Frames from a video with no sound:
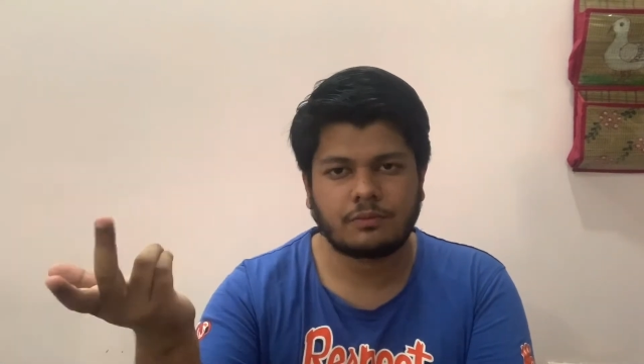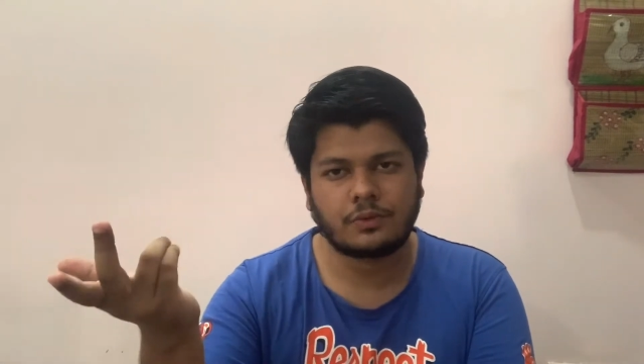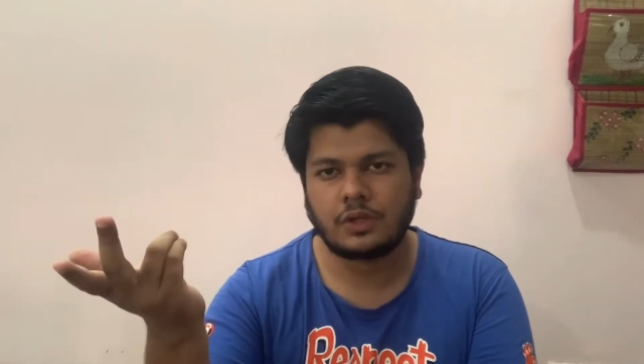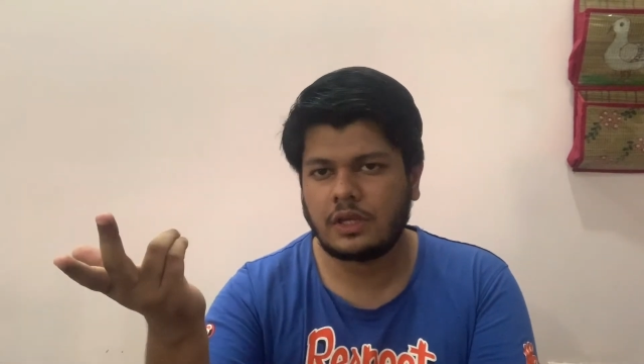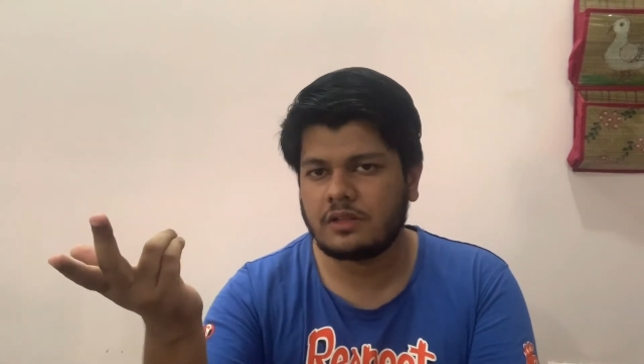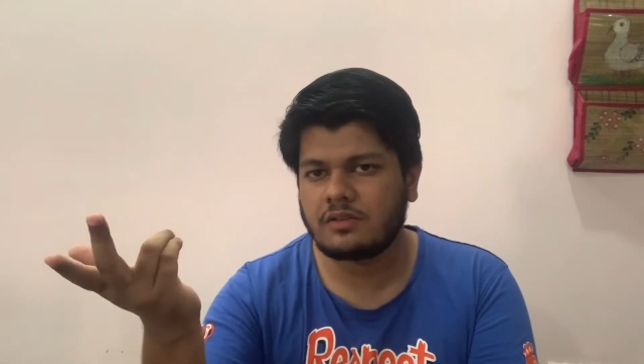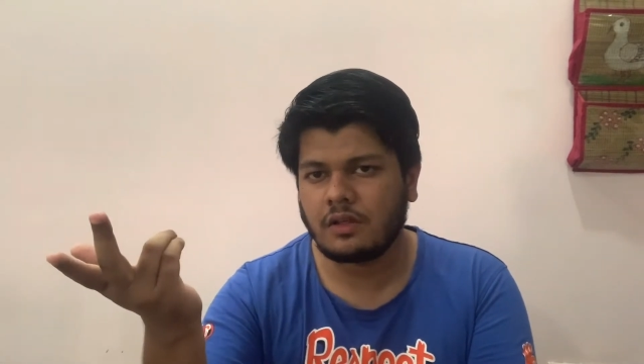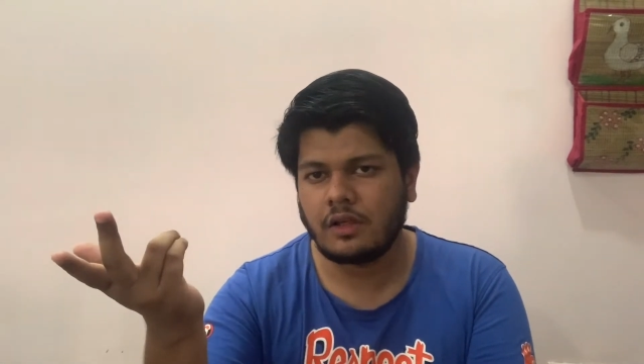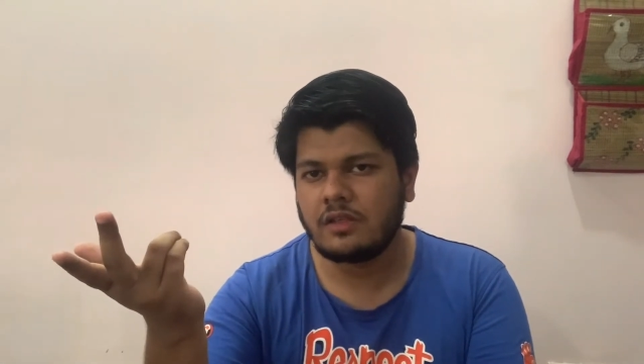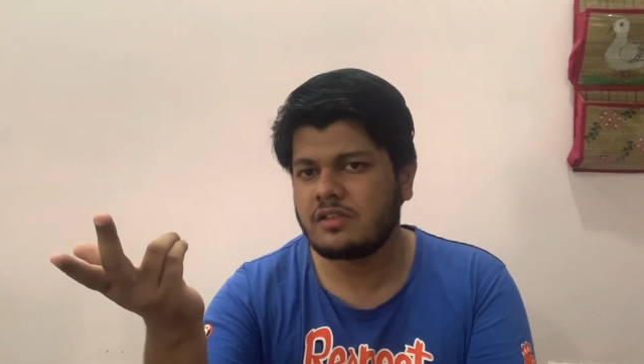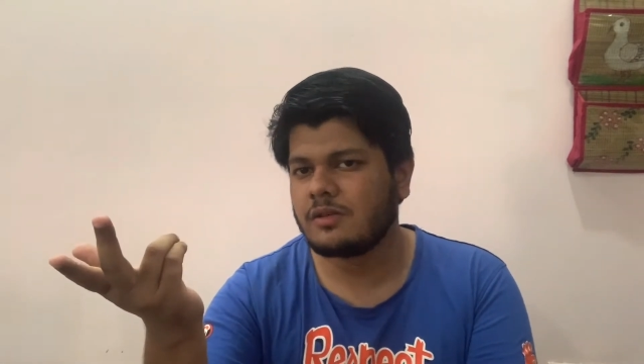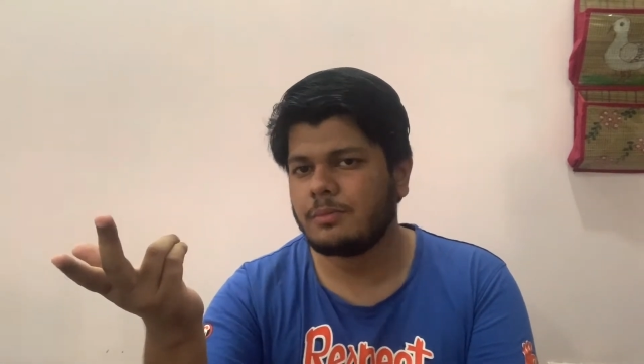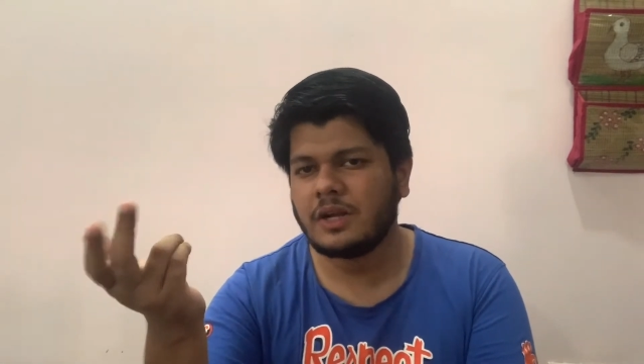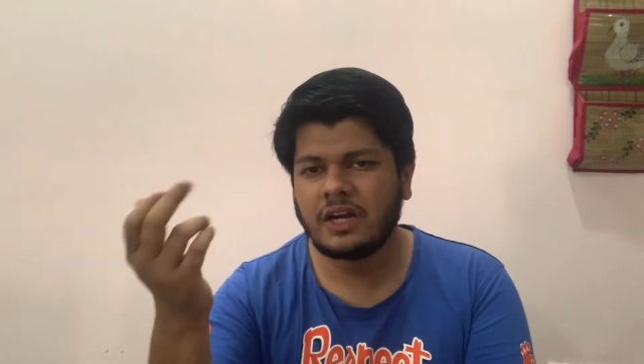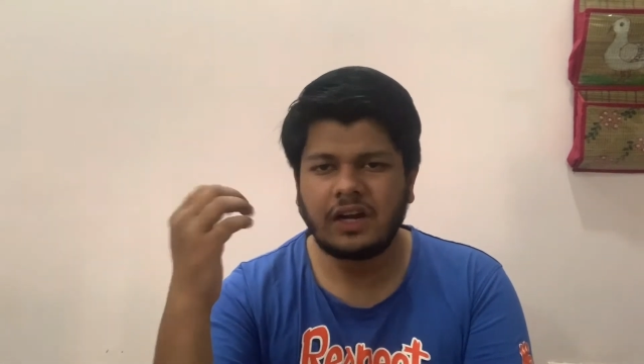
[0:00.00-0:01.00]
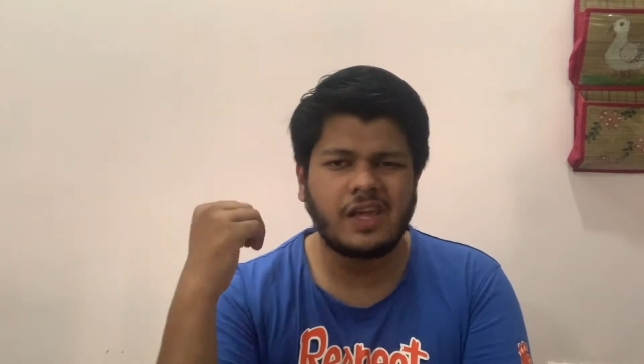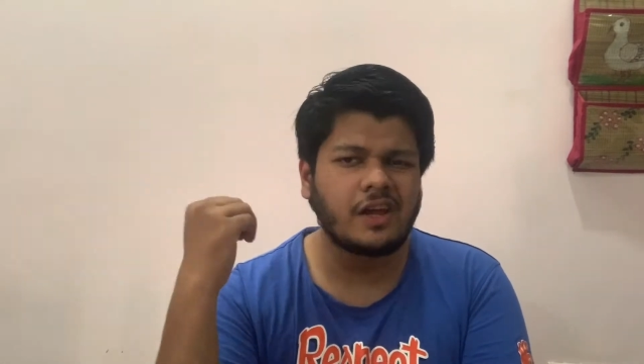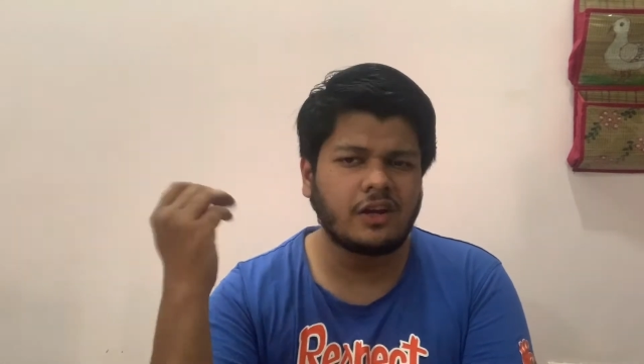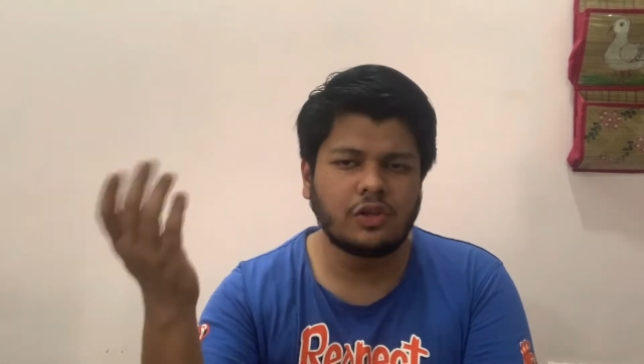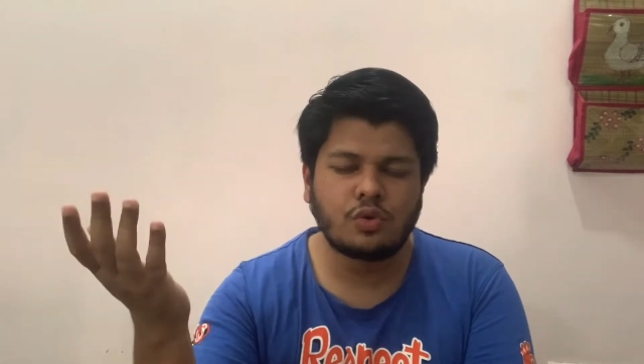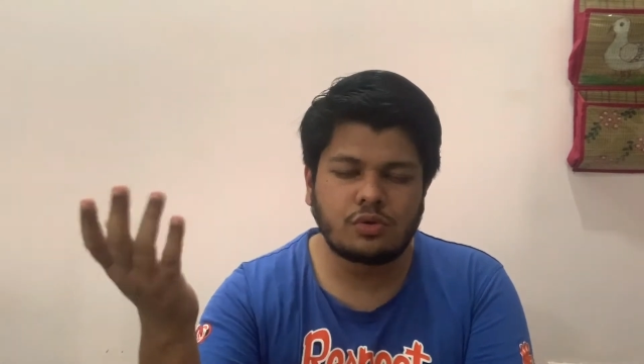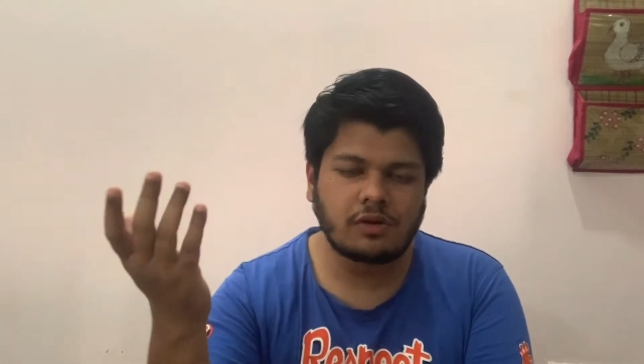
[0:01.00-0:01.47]
easy ability
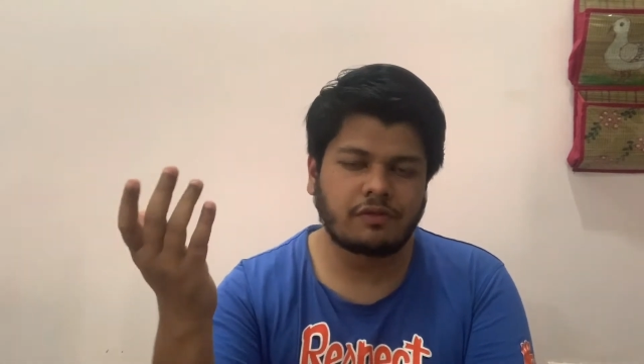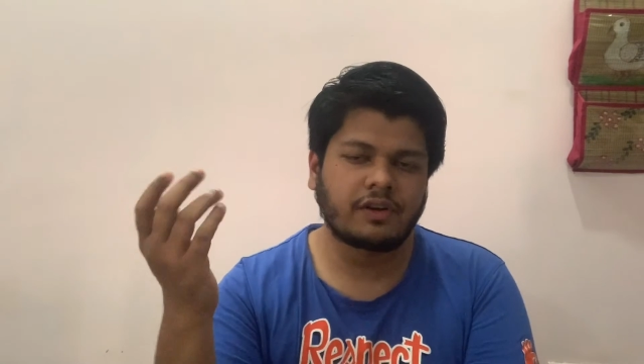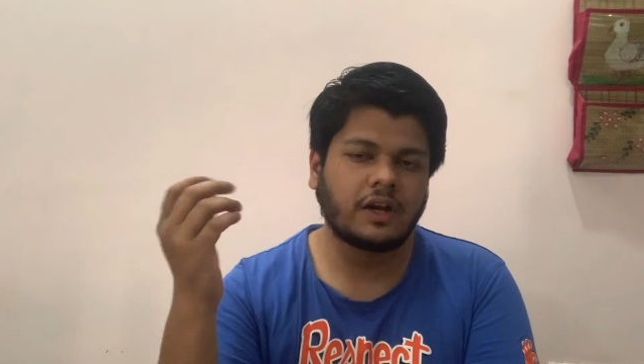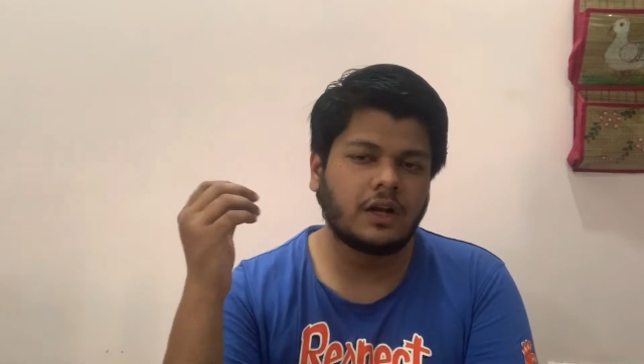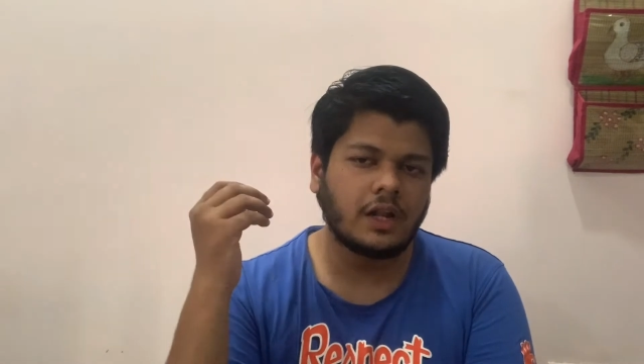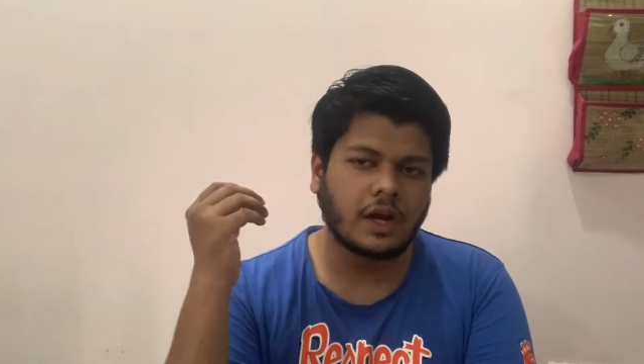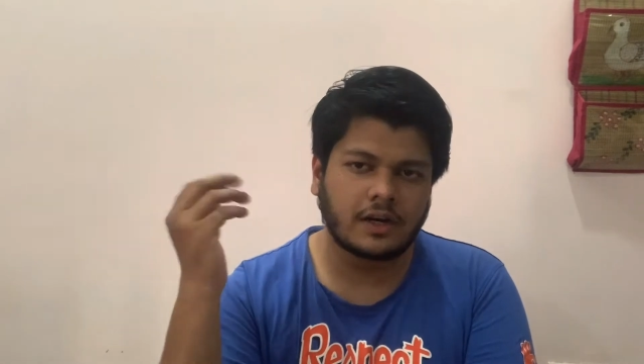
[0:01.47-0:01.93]
and user friendly